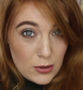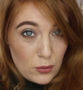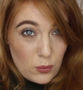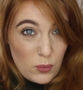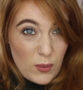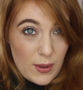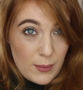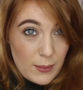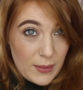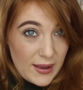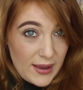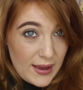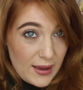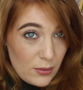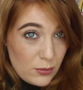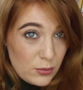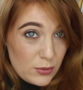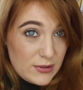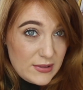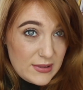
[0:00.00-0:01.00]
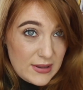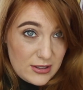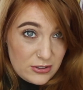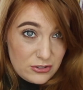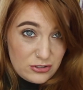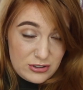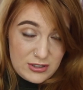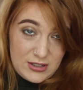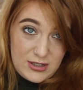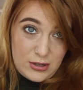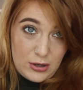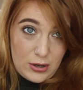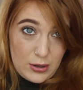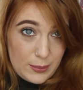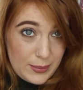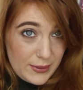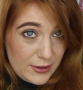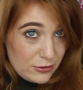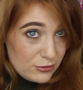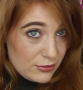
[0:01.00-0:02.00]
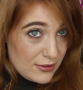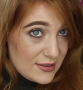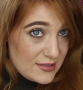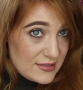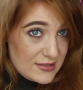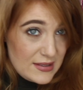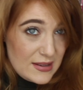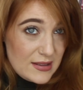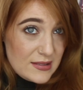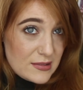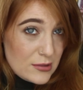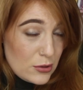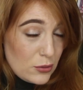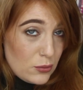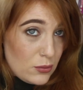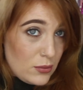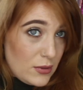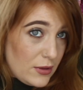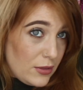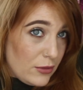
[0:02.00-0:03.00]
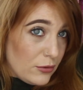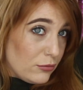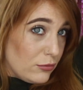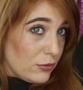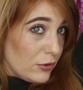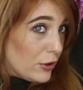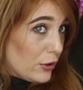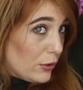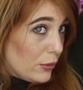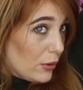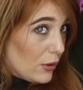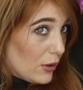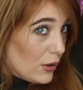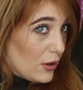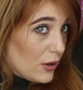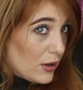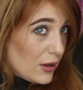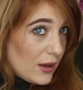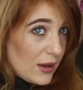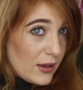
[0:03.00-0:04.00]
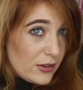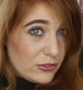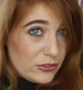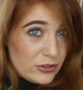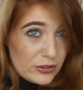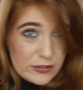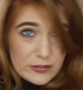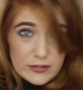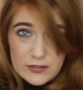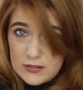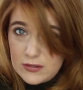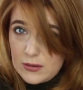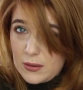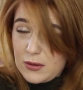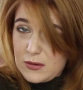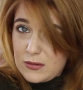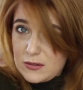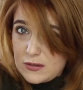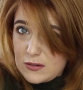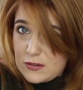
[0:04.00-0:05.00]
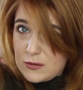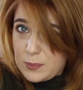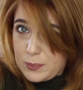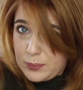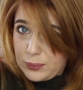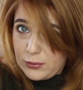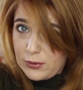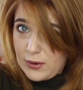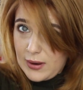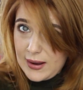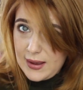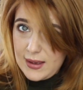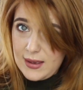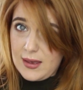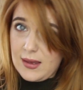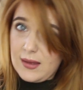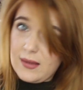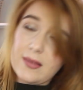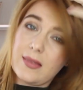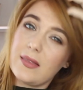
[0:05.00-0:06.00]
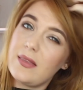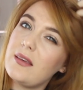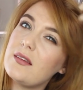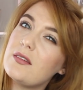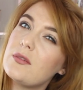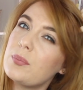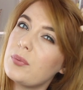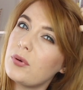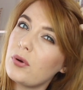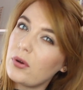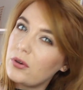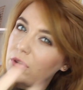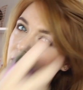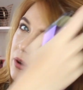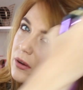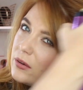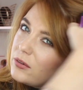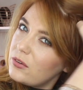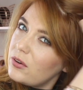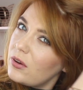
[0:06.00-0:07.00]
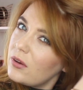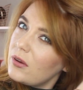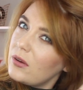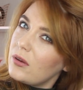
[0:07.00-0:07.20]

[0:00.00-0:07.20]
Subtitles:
where my hair would naturally go a bit greasy, so all at the root, and just spray this product